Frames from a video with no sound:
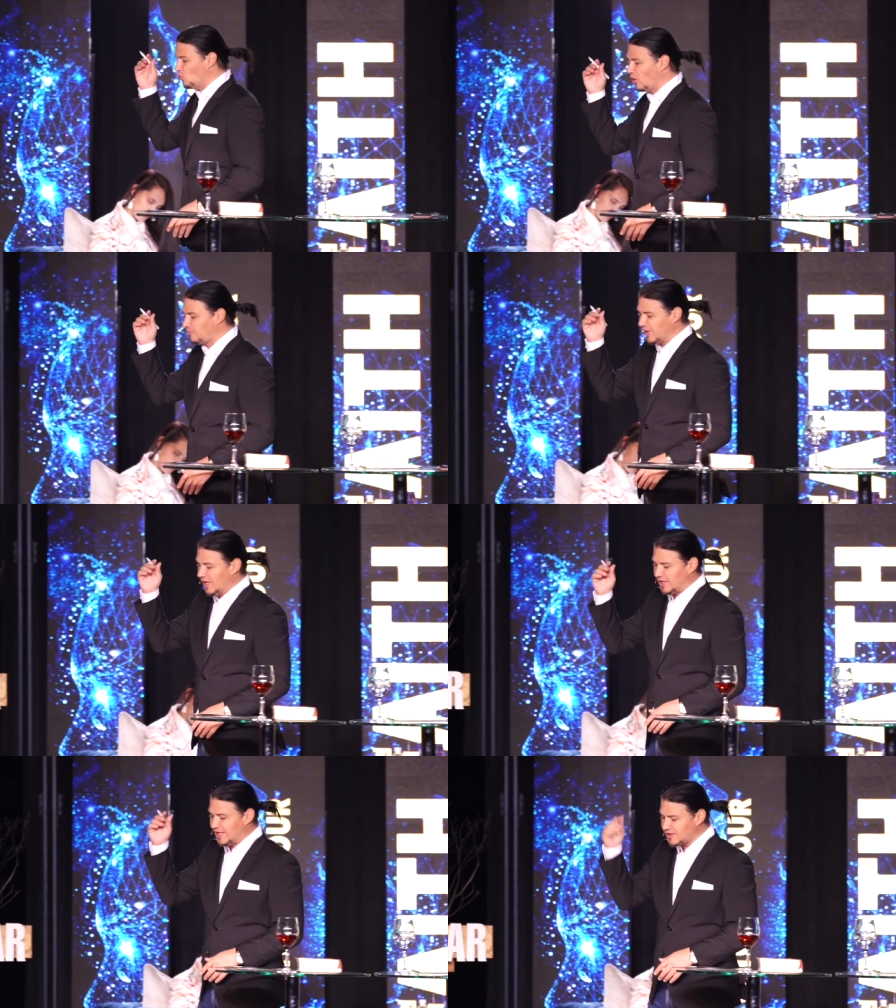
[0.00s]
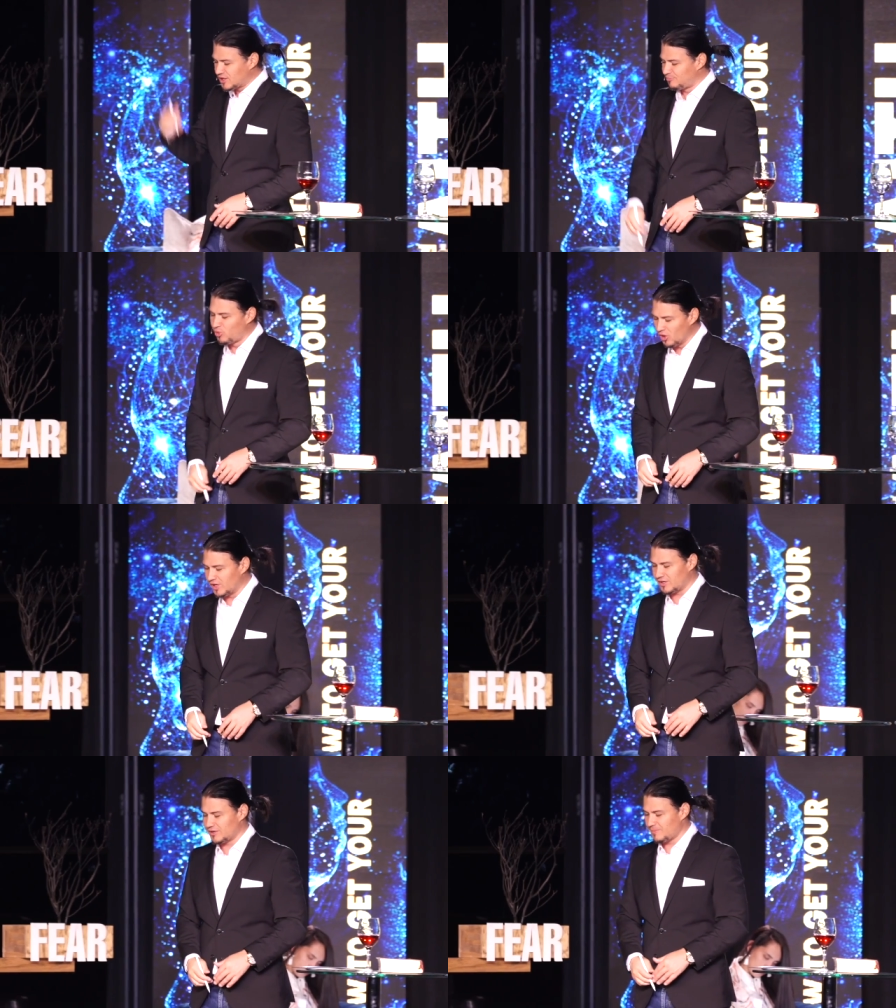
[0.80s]
are, let the
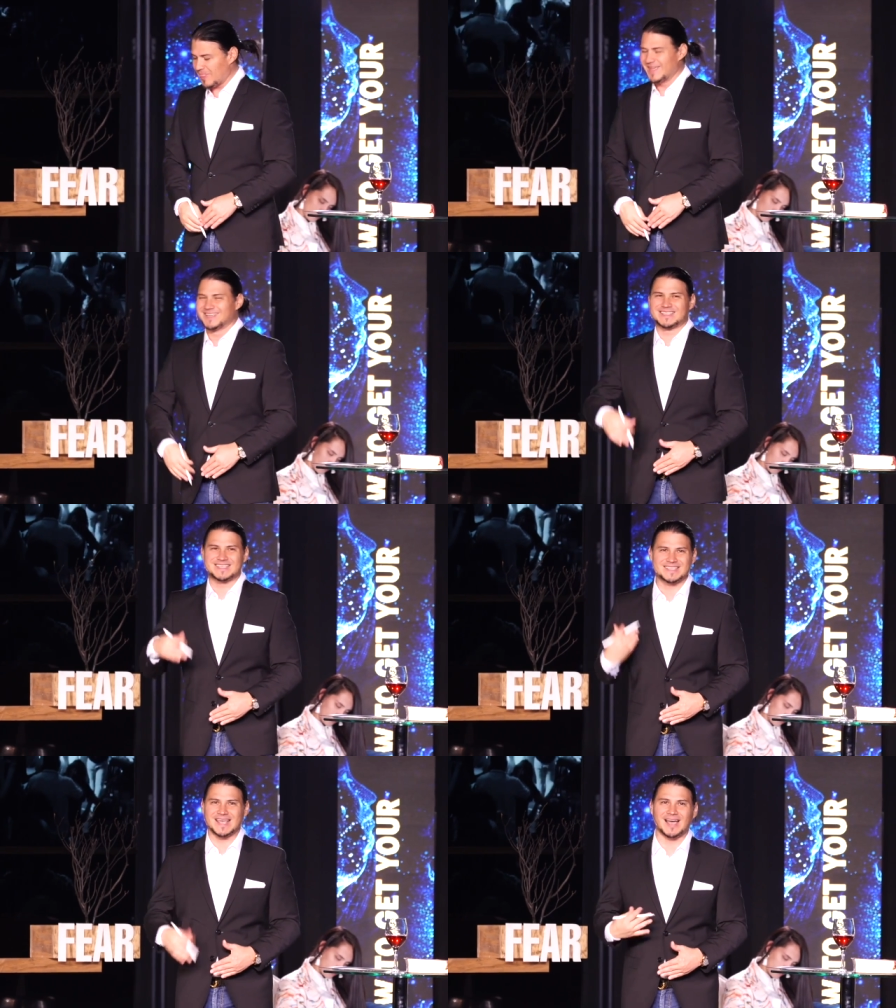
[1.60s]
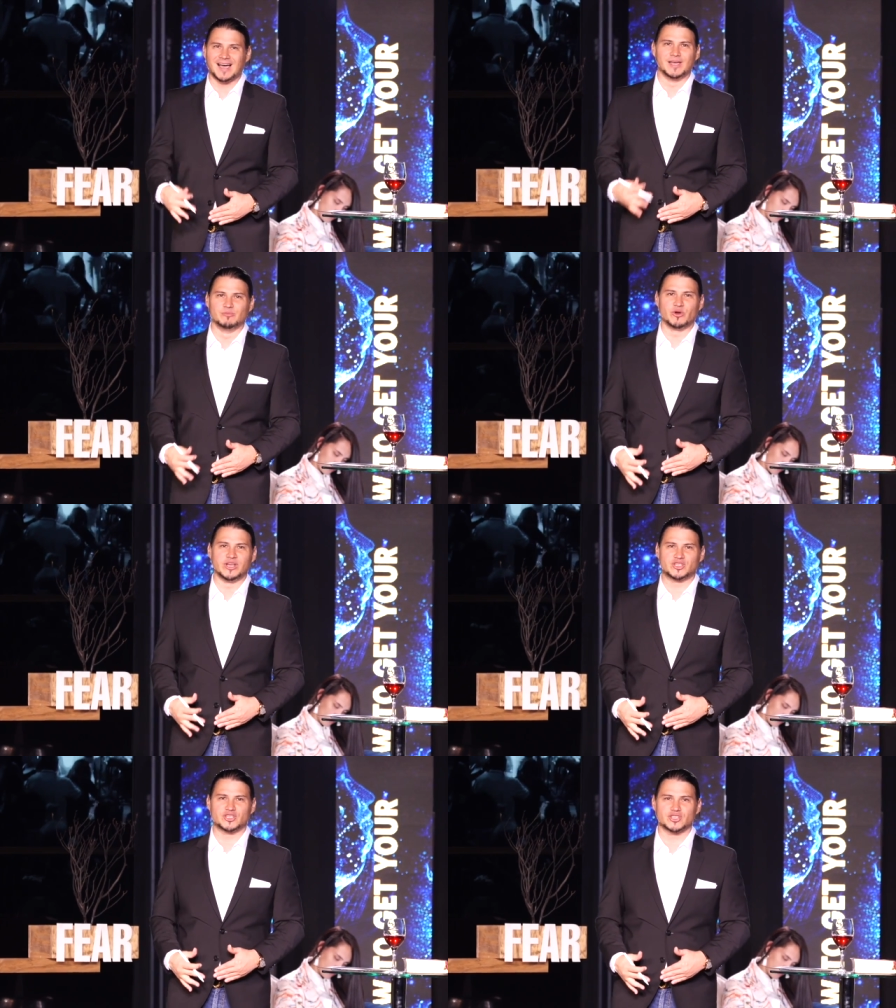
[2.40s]
poor say, I am
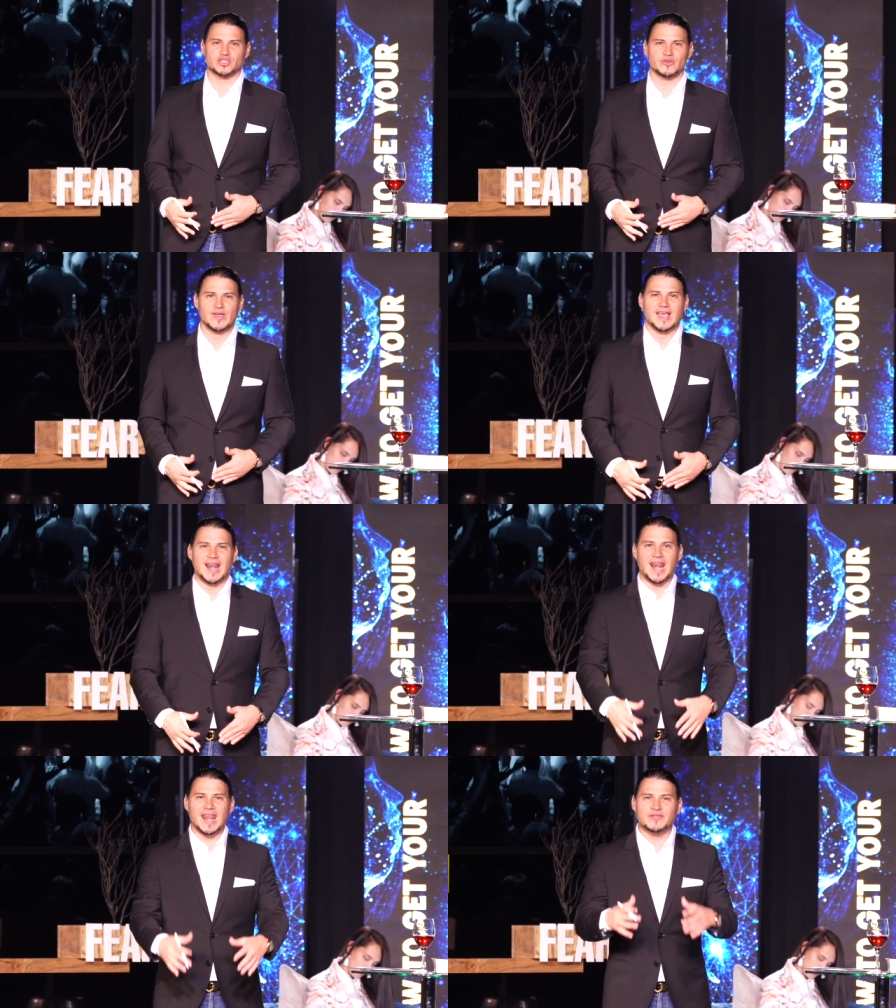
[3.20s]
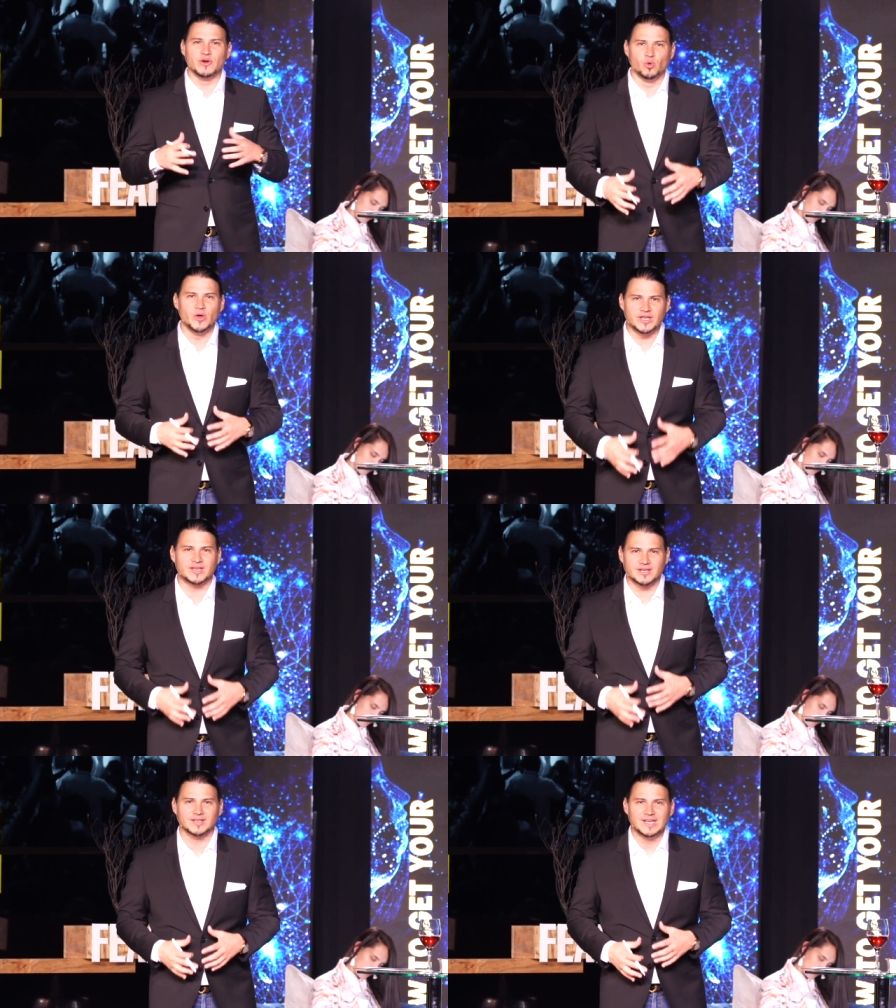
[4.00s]
rich. Let the weak
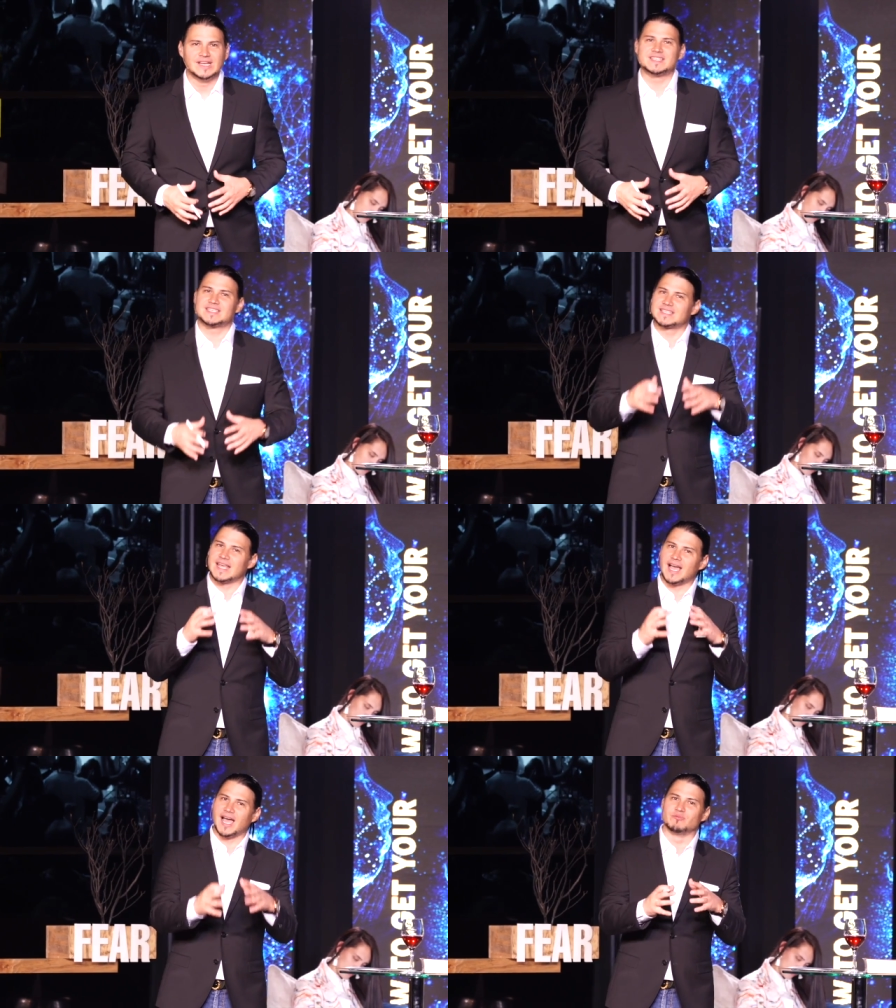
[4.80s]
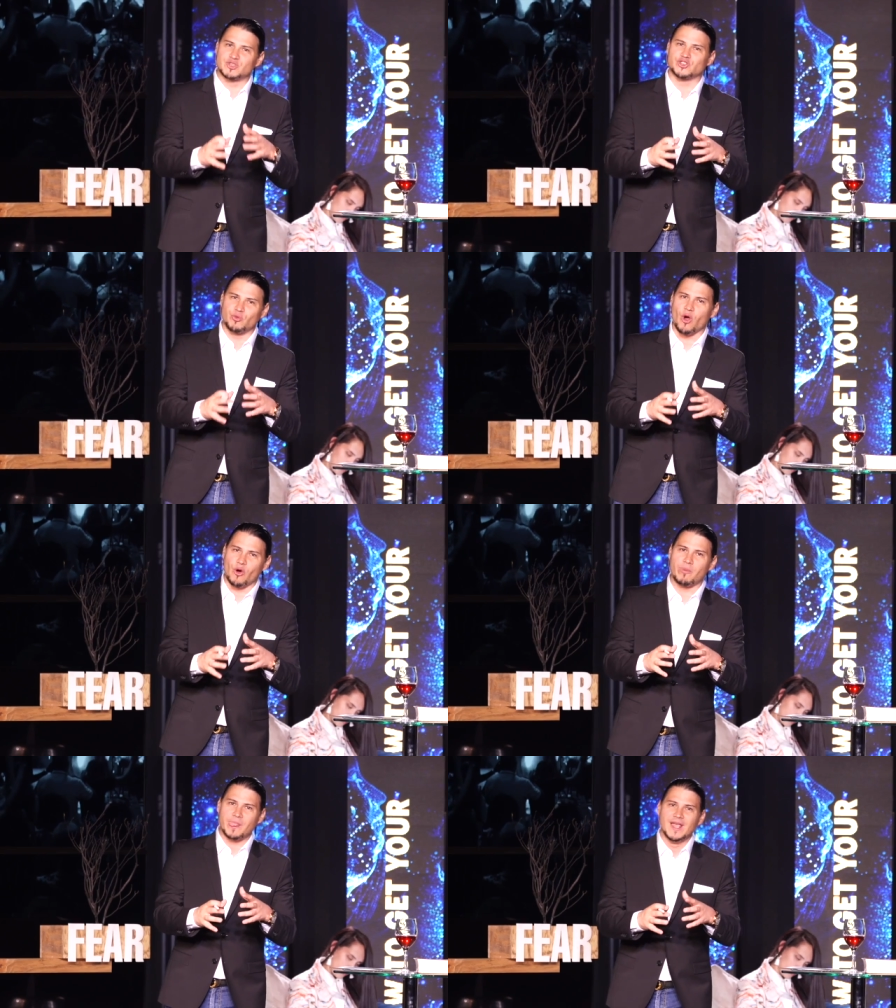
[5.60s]
say, I am
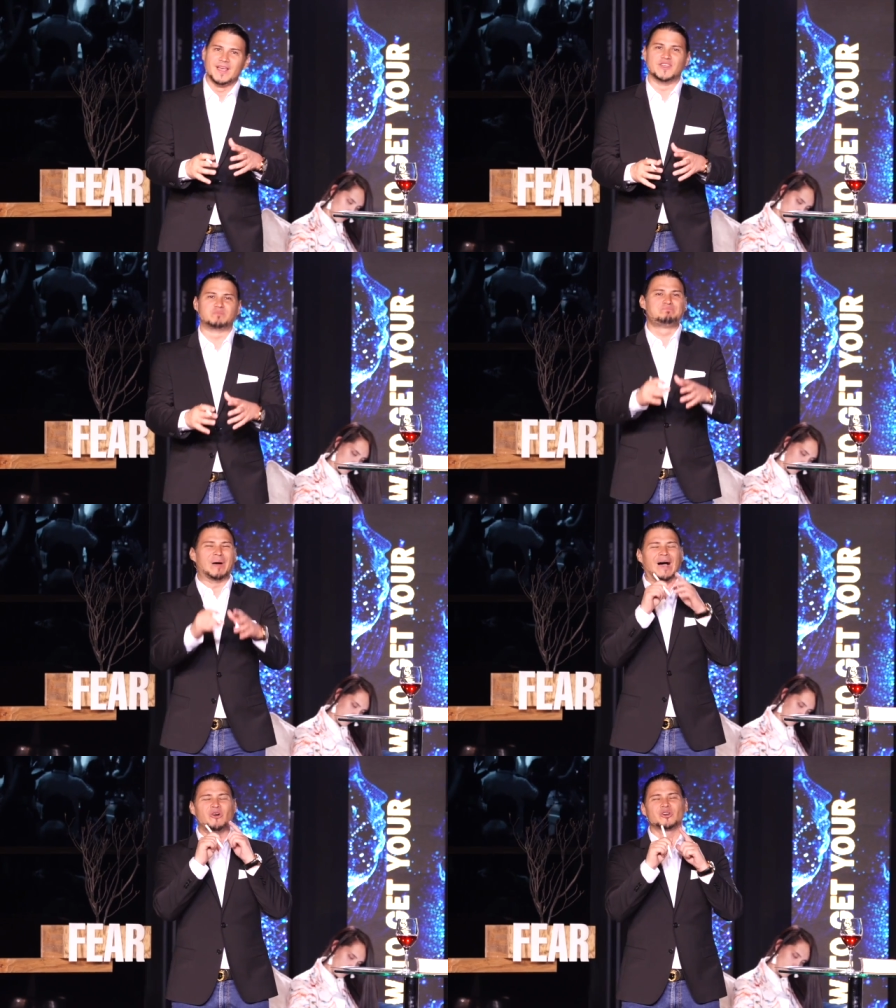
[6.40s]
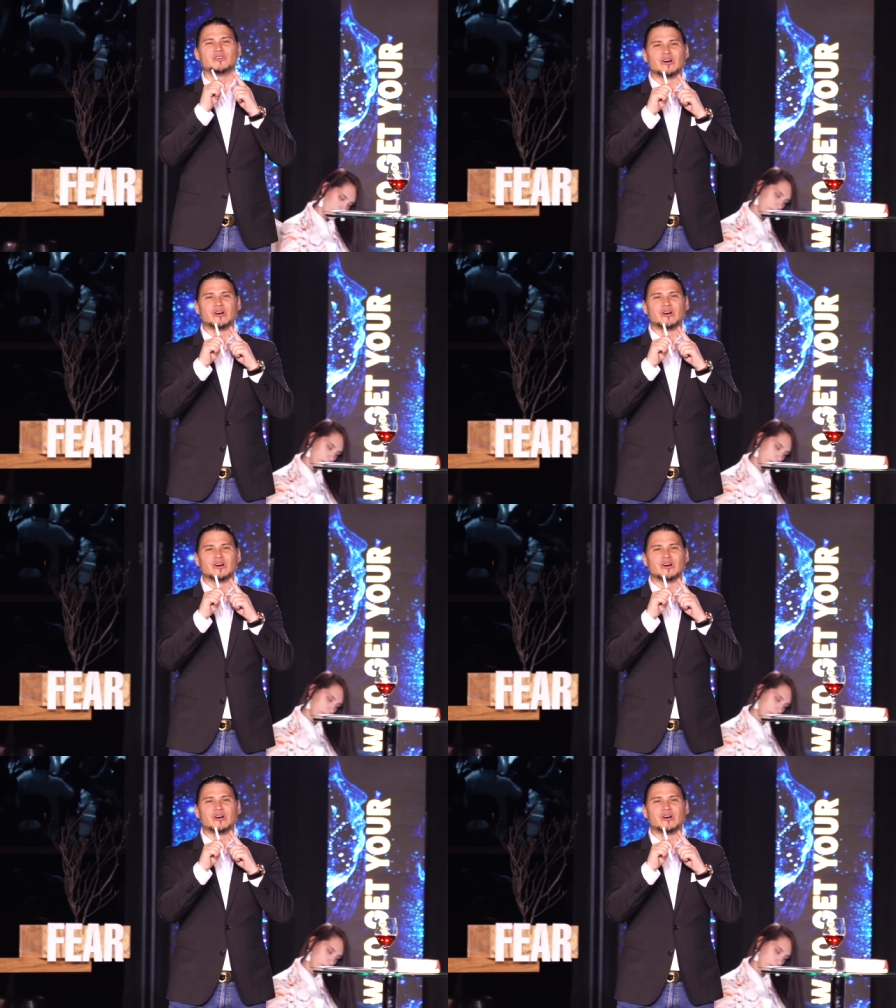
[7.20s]
strong. The power of our